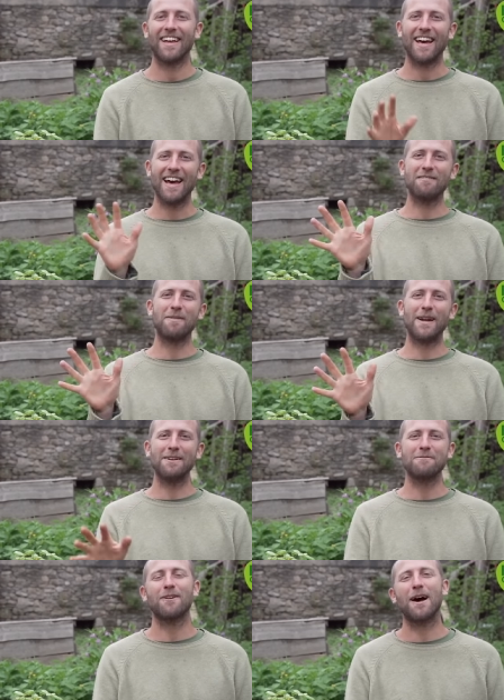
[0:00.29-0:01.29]
Hey everybody,
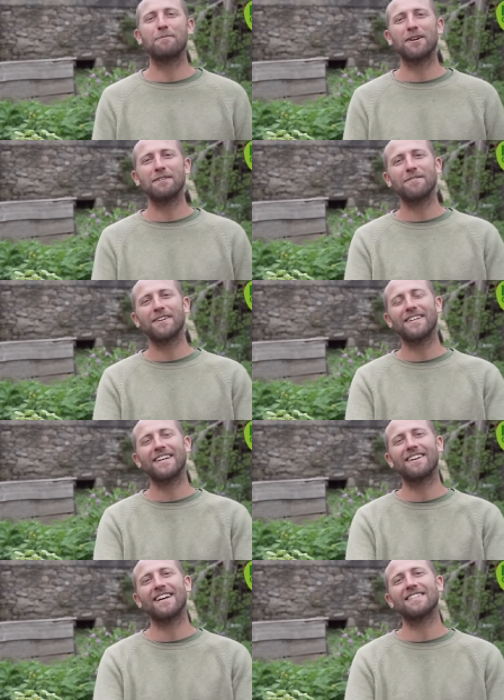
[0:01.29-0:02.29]
Rob Greenfield
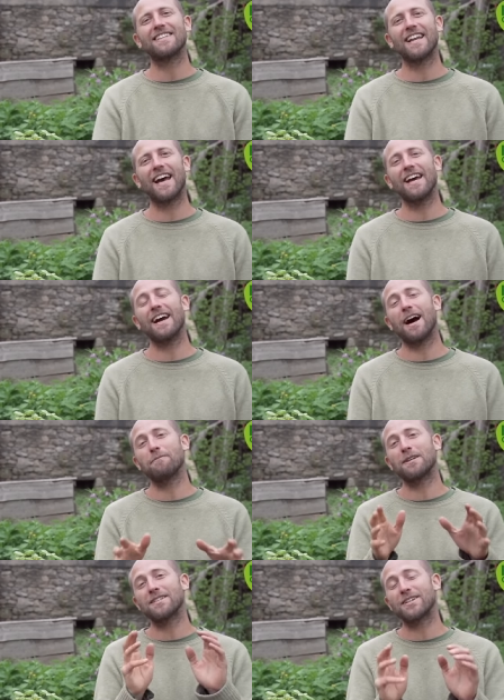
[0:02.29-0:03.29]
here, and today I'm
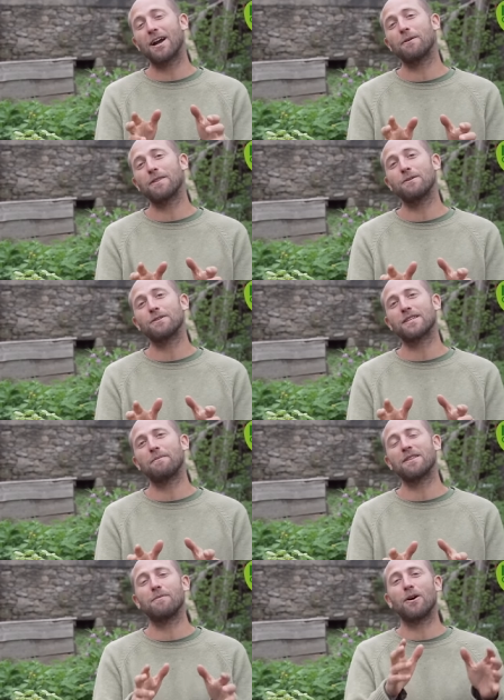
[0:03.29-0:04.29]
going to share with you
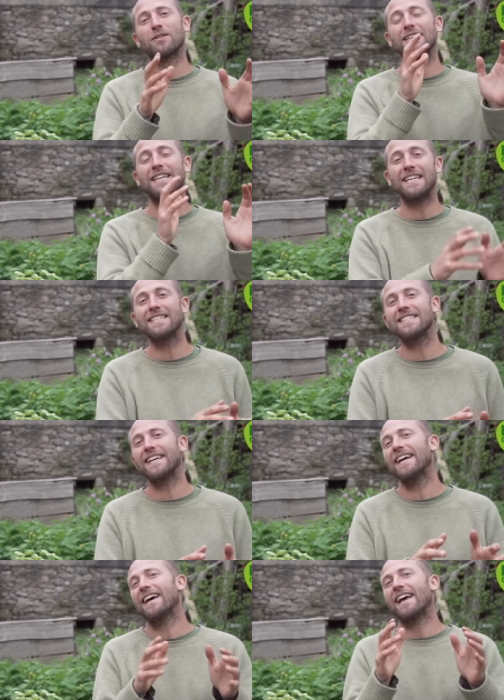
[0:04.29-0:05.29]
some of the most
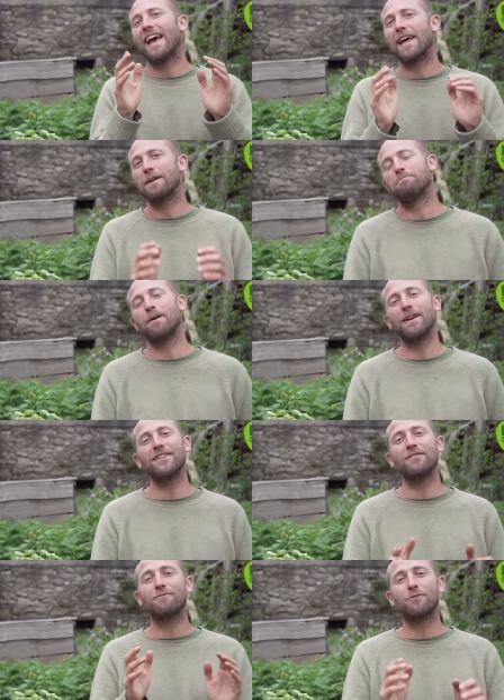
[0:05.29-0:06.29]
easy and
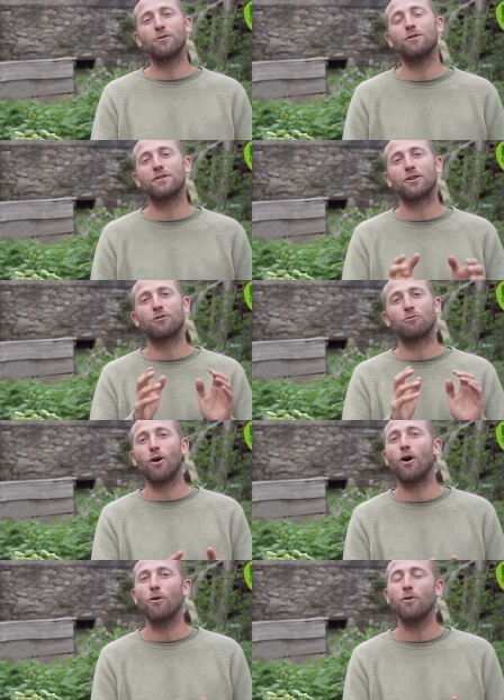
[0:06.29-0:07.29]
abundant foods to
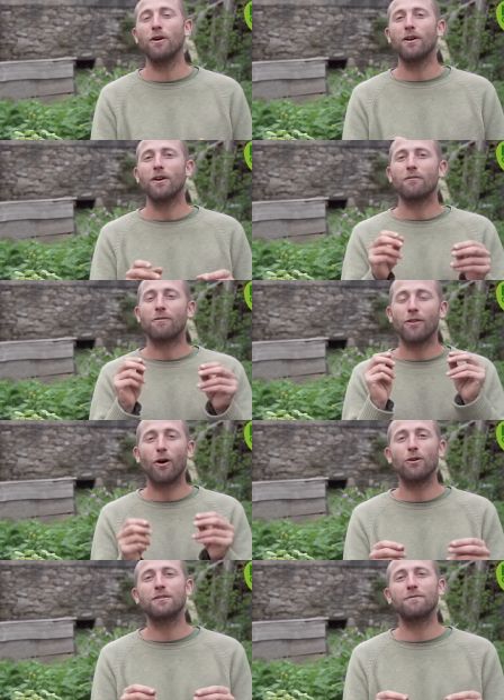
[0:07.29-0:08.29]
grow for
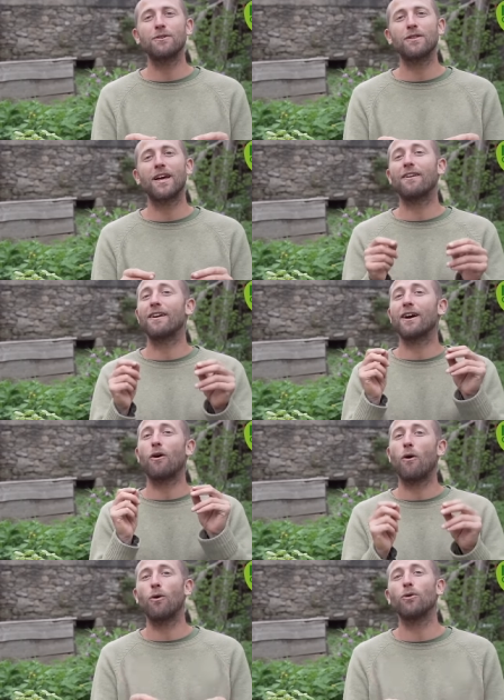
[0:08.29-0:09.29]
those of you that are in a
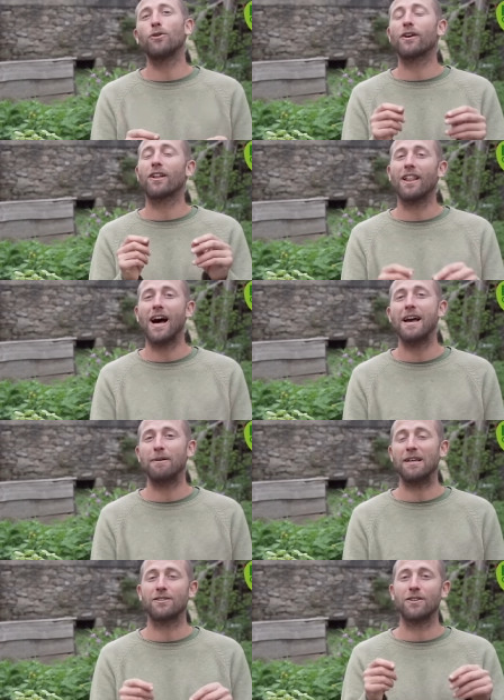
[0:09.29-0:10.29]
colder
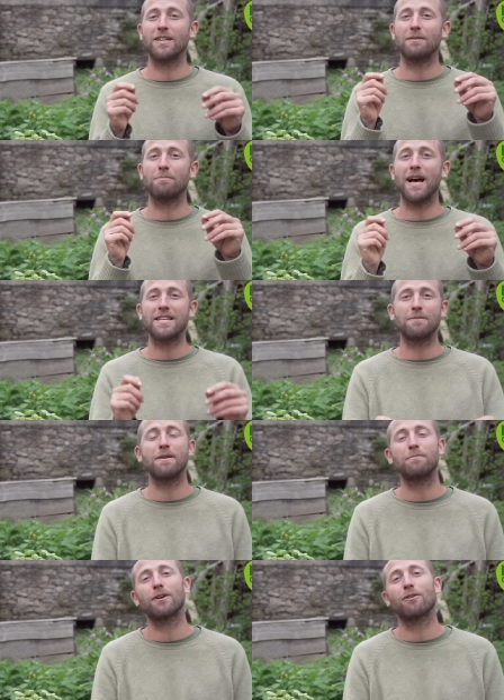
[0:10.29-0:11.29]
climate. So, this applies to
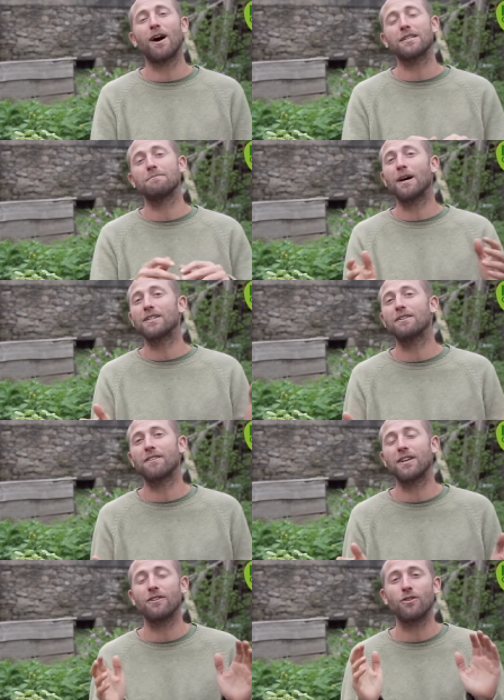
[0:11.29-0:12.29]
people across much of
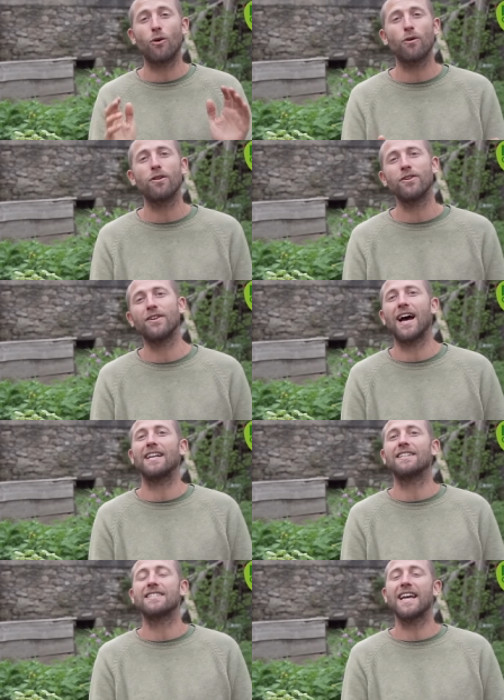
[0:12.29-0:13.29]
the northern
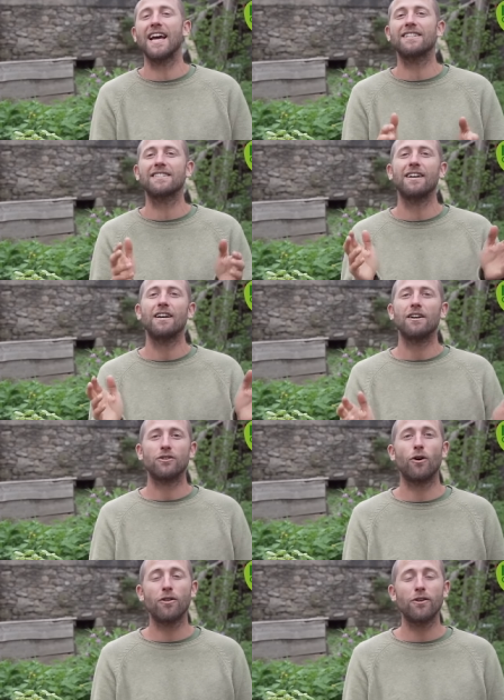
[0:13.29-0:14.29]
United States,
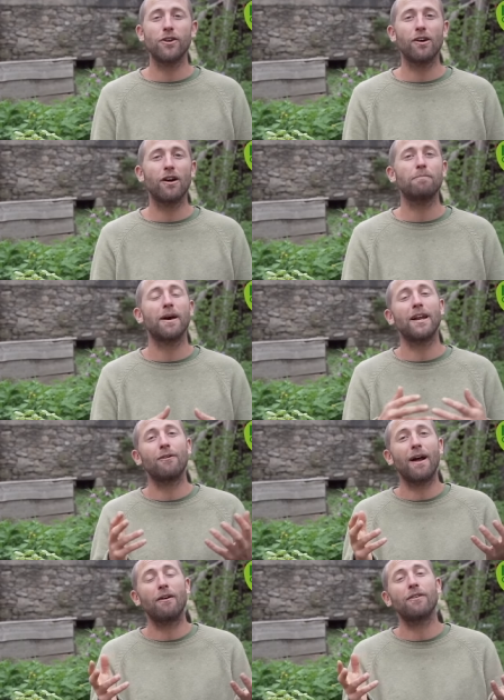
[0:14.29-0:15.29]
northern Europe, and
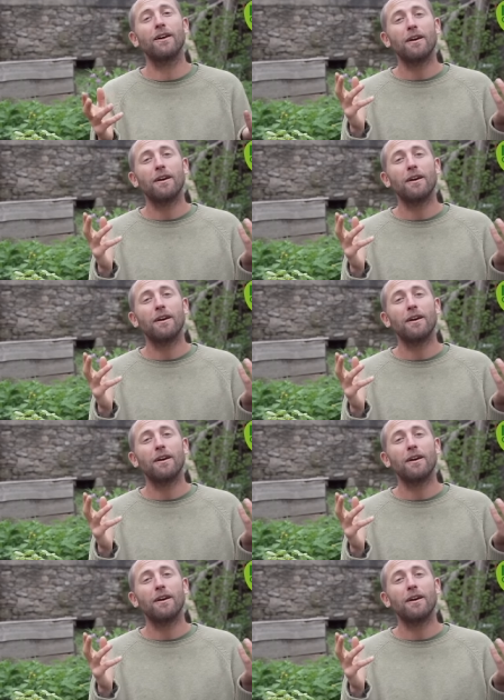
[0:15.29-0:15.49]
around